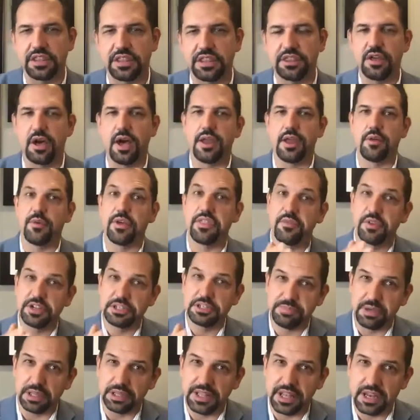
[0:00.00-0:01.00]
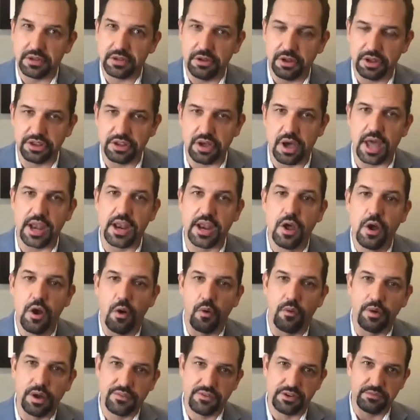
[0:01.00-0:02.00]
thought, whether it's political thought, or
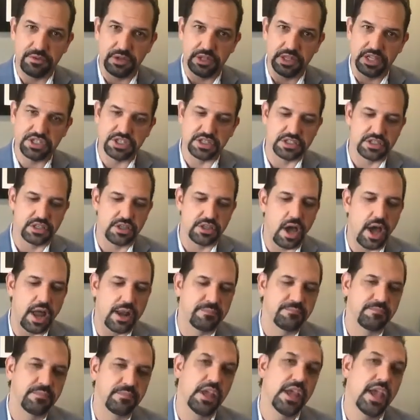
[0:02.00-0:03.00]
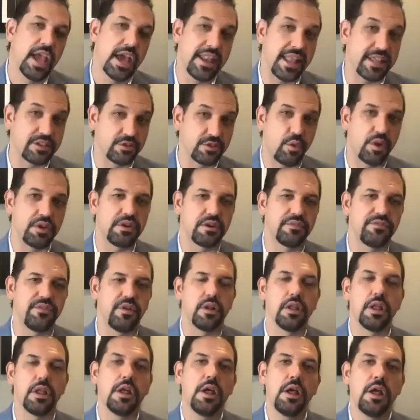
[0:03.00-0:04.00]
even religious thought. And that's wonderful.
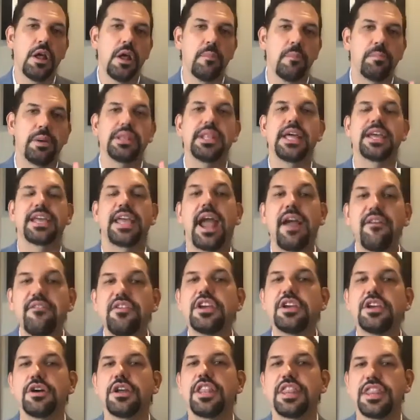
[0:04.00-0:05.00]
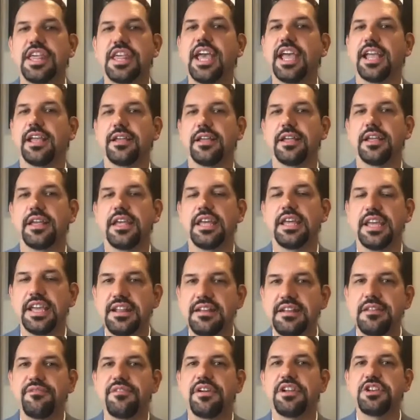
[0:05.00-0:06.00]
But like every good thing,
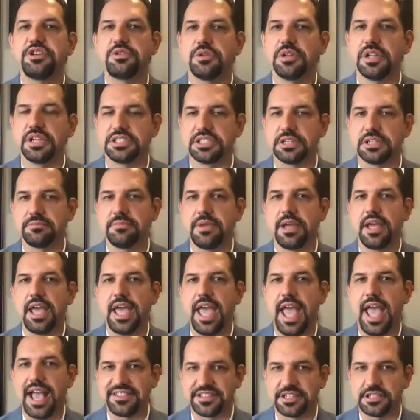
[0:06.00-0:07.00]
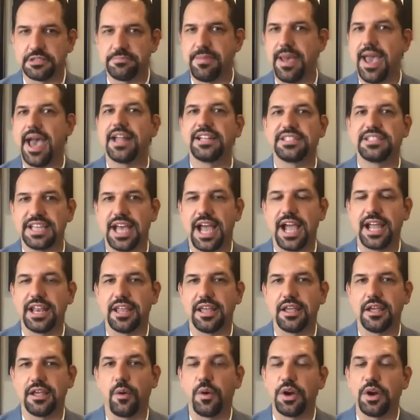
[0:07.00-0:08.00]
individualism has its bad side,
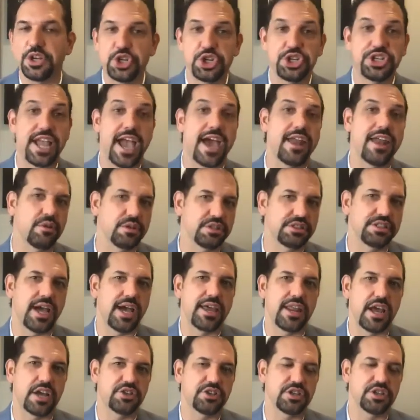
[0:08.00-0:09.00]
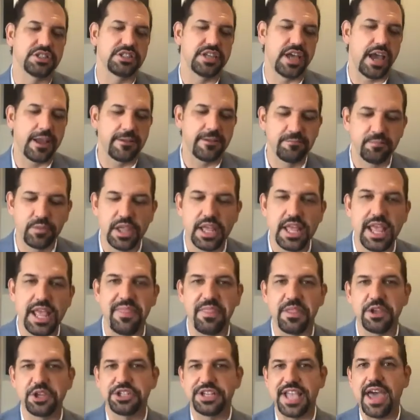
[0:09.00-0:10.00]
or its shadow side, I should say. And the
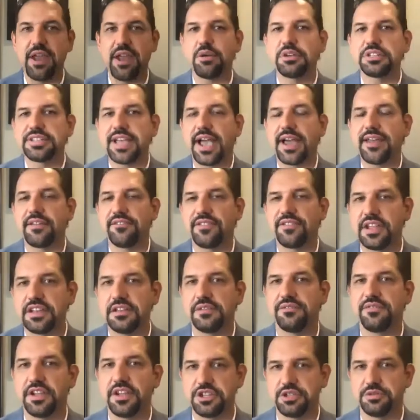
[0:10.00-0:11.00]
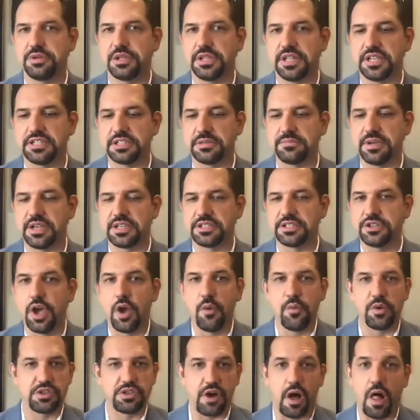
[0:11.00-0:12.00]
shadow side of individualism is, with
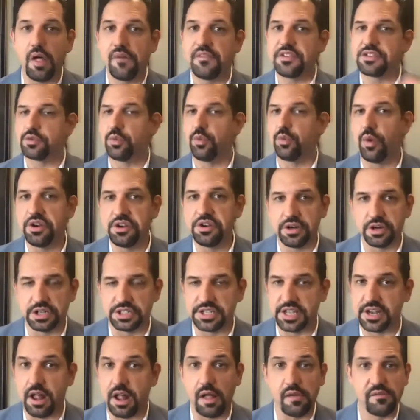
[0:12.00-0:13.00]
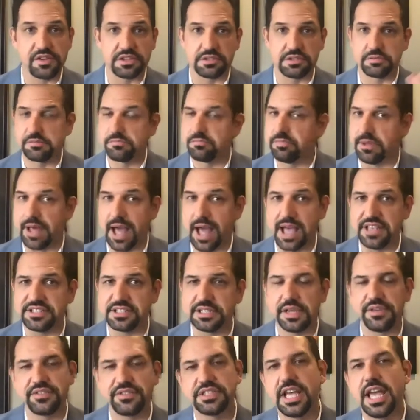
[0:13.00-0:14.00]
all of its wonders and all of its
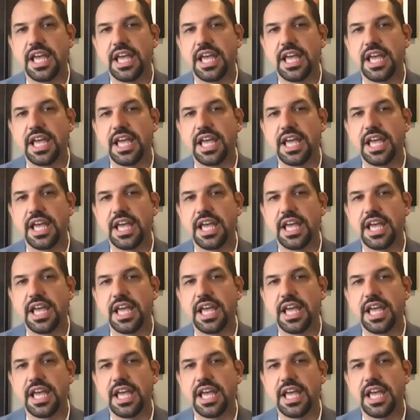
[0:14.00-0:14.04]
positives,